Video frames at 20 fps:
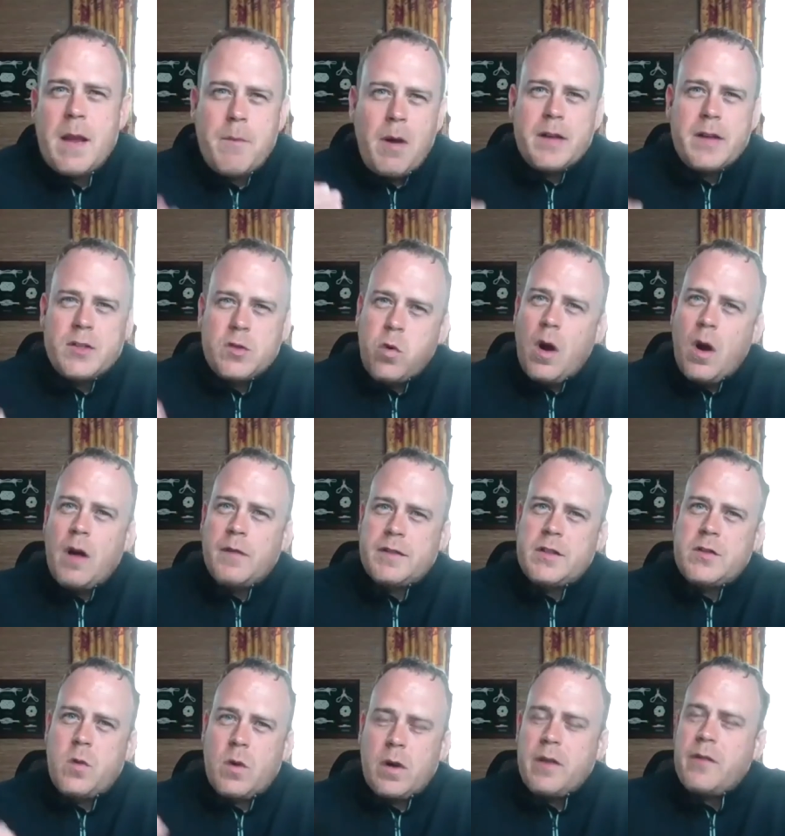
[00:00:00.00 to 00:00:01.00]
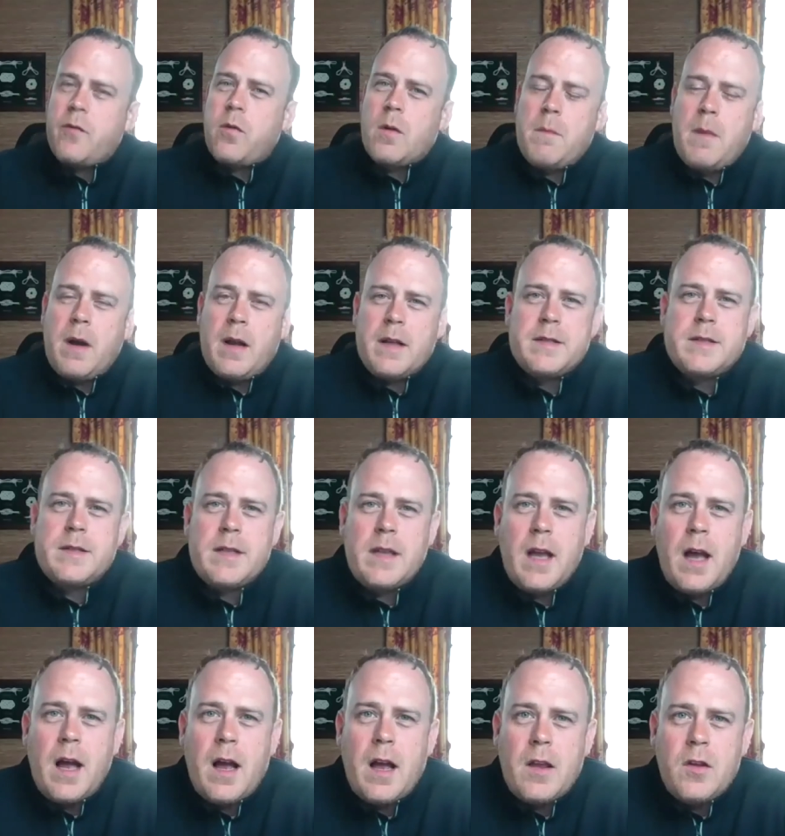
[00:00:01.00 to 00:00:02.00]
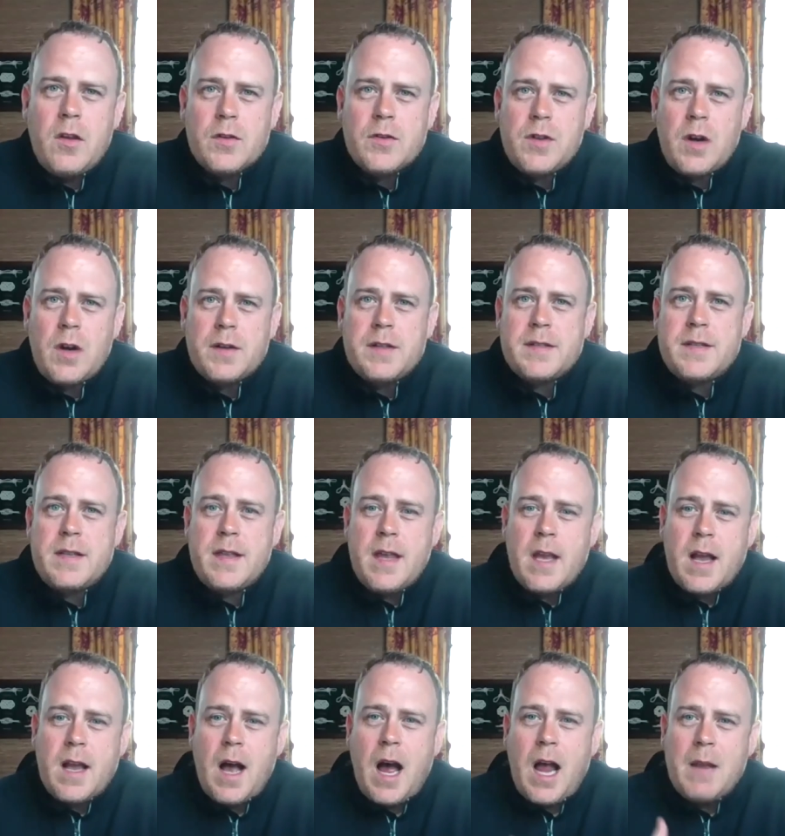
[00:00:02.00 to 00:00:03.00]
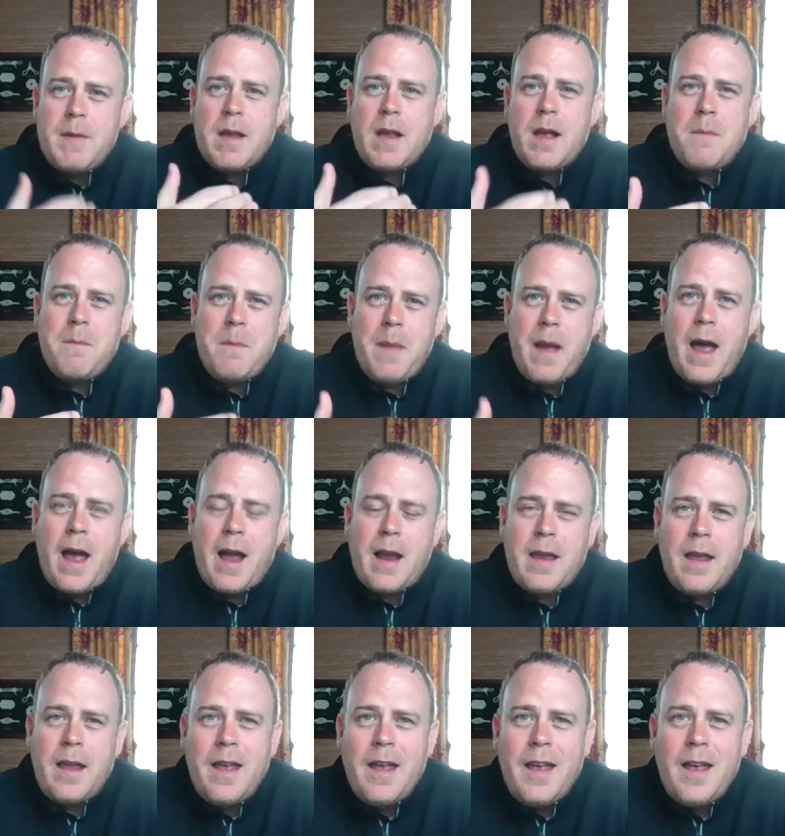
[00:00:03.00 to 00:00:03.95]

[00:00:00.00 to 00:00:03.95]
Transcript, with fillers: Probably 12 to 24 months, uh, you'll start to see the economy come back.